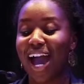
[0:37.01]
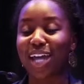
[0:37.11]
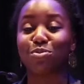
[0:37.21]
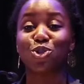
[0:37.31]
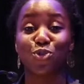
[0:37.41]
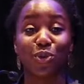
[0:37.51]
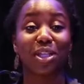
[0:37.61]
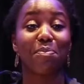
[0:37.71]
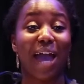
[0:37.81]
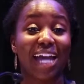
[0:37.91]
I am
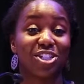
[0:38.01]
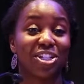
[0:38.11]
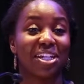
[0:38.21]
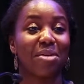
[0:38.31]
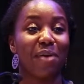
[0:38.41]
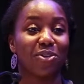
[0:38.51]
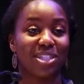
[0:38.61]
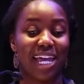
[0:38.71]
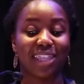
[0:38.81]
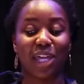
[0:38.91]
truly passionate about
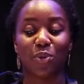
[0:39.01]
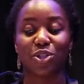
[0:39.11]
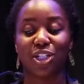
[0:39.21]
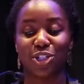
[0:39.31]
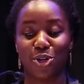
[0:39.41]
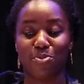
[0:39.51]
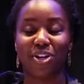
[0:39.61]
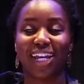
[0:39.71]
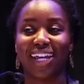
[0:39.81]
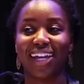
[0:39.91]
sign language
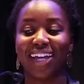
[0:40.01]
interpreting.